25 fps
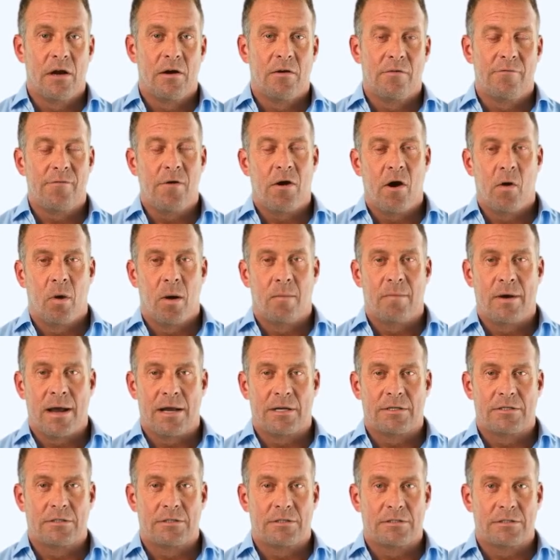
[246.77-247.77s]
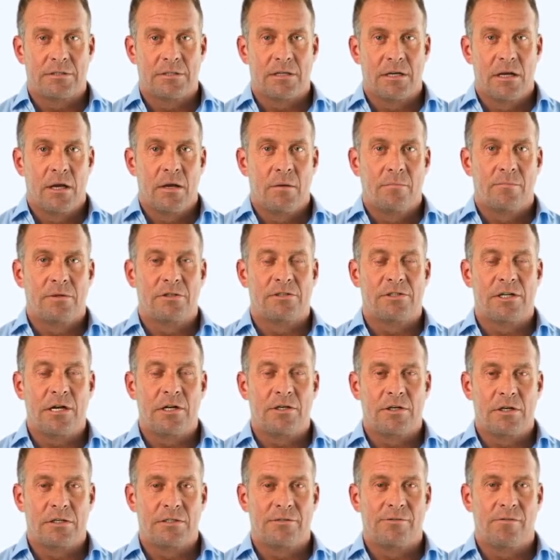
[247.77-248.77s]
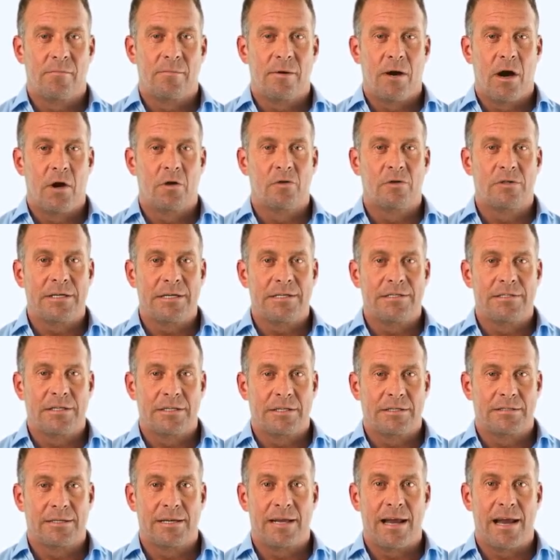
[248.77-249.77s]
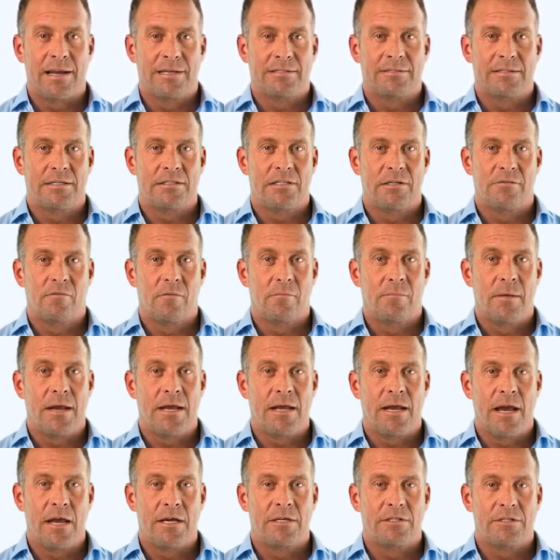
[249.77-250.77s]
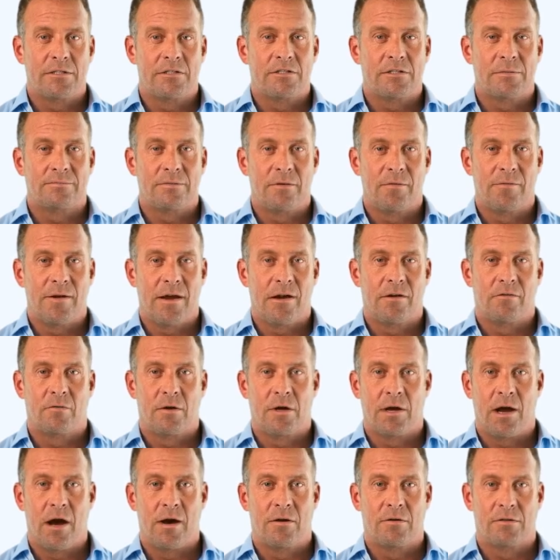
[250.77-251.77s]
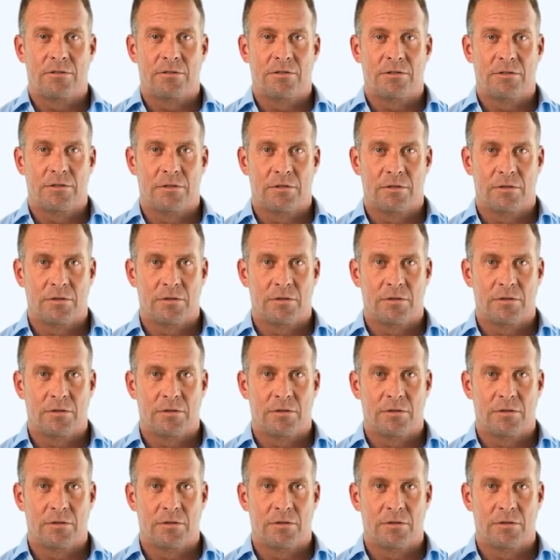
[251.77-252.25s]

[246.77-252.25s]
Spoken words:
Follow-up actions, procedures for post-incident analysis and remediation to prevent recurrence.